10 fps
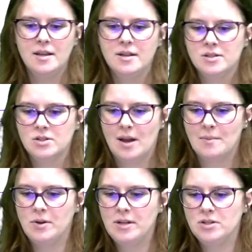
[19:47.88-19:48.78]
So
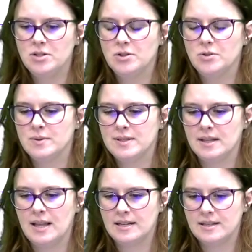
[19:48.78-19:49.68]
I'm going to
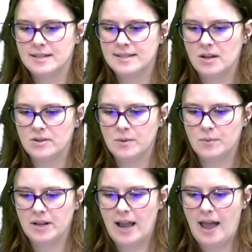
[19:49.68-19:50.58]
select the cells I
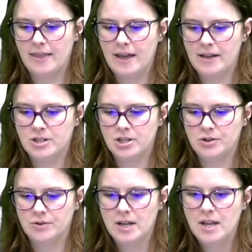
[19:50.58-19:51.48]
want to add that
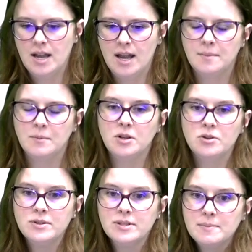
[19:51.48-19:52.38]
to, and I'm going to
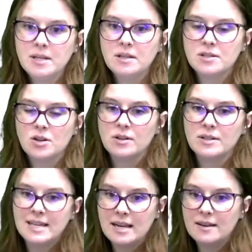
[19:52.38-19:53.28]
use something that's called
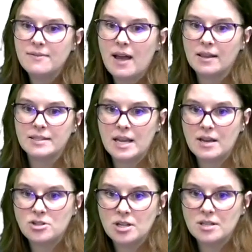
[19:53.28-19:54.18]
data
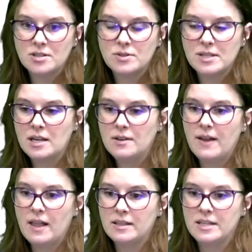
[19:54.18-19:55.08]
validation. So data
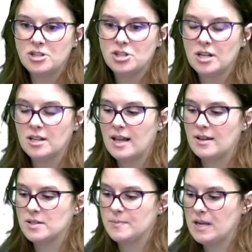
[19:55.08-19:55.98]
validation
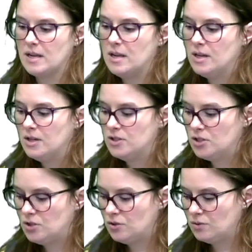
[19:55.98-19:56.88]
allows me
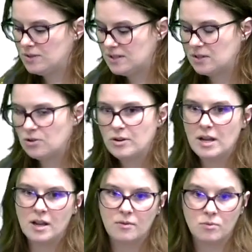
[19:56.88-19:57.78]
to create
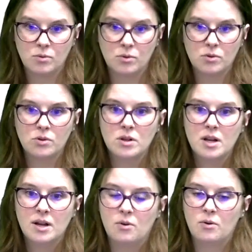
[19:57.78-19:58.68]
a rule
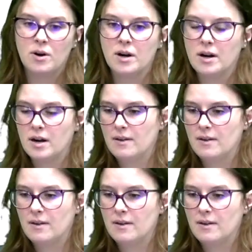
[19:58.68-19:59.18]
or